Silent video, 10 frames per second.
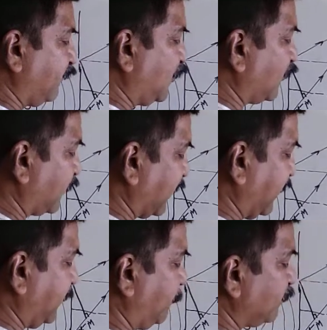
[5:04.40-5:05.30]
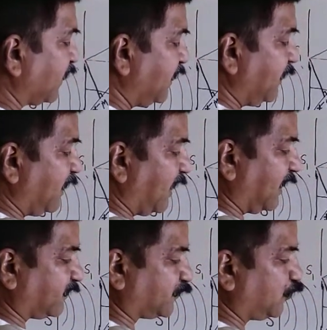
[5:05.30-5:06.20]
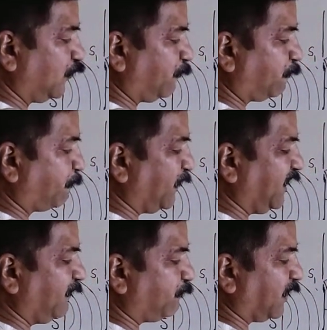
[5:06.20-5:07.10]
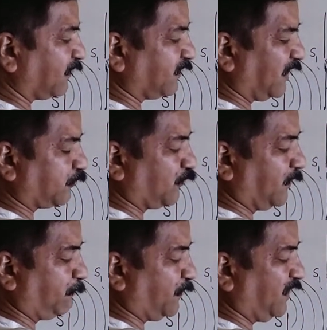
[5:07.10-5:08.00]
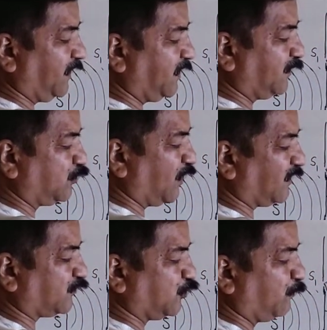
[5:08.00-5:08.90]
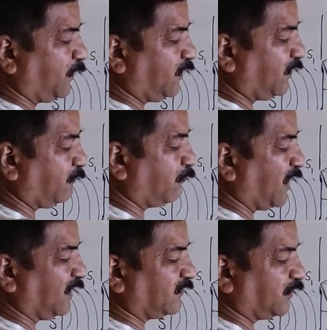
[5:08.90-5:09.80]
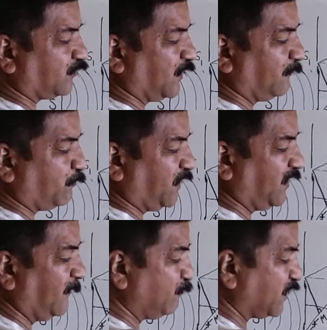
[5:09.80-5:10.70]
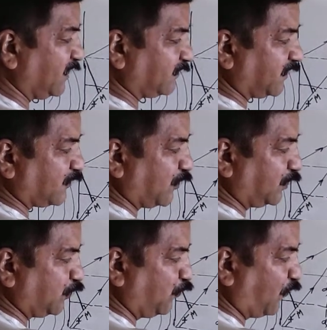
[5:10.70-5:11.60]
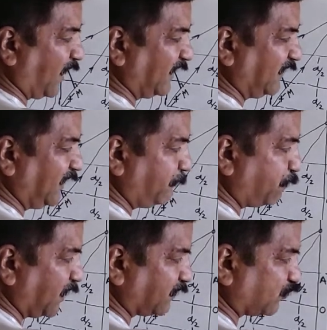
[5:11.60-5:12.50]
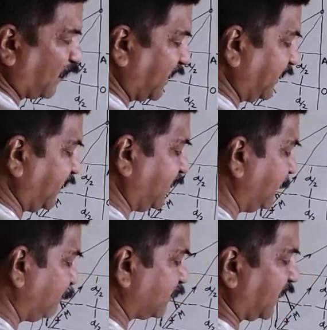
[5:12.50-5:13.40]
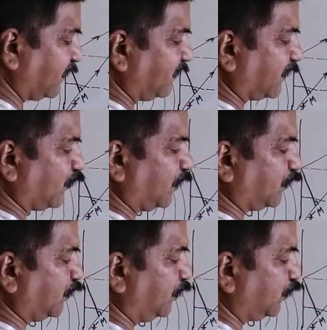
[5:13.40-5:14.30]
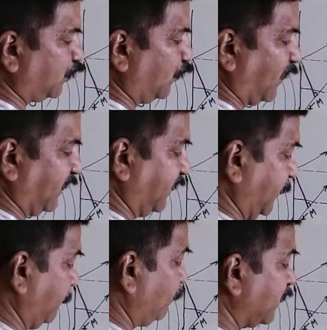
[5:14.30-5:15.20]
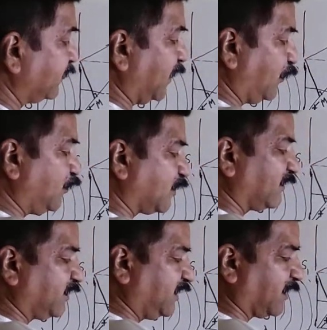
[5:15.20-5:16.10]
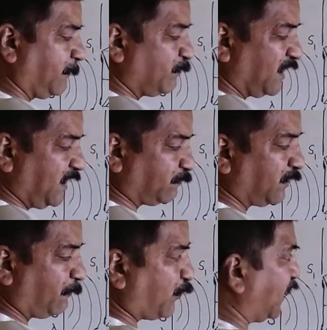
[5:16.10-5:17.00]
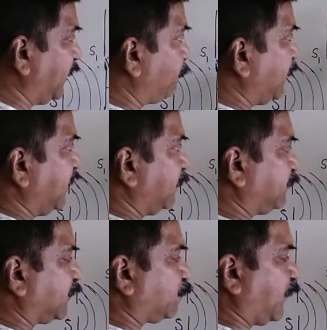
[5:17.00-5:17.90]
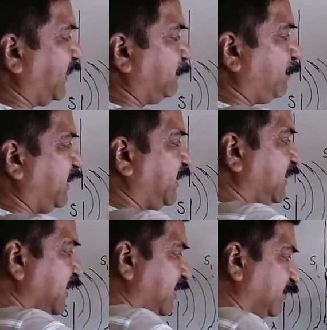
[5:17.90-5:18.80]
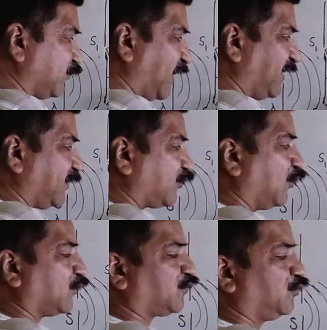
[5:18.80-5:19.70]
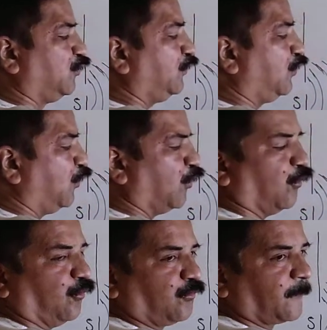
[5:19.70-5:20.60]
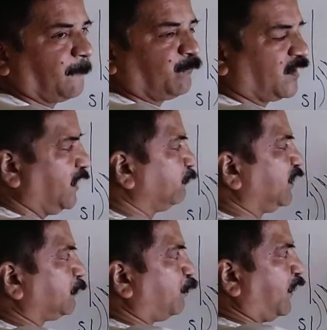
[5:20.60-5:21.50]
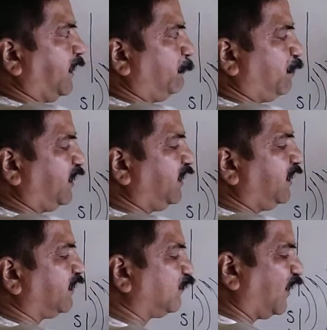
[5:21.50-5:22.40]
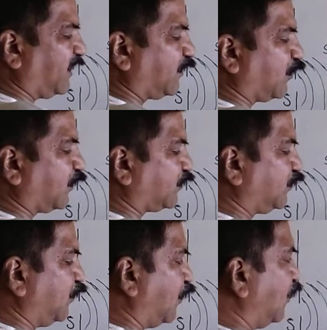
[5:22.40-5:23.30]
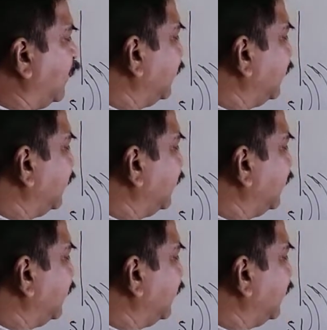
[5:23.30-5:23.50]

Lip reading: we can write S2p plus S1p into S2p minus S1p is equal to yd plus yd, that is equal to 2yd. Now you consider if the point P, if this point P is very close to O, if this point P is very close to O,